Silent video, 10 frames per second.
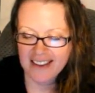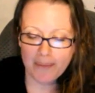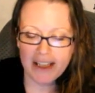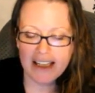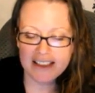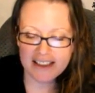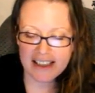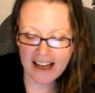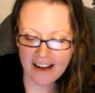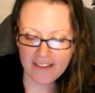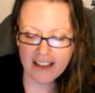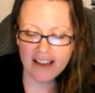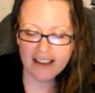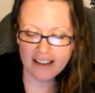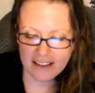But just
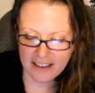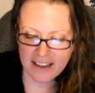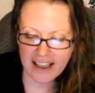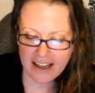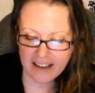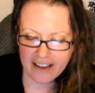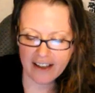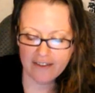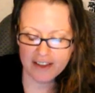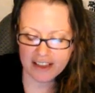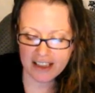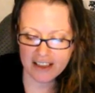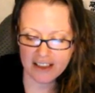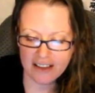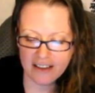having a candid
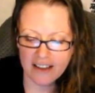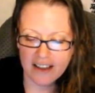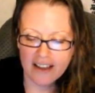conversation.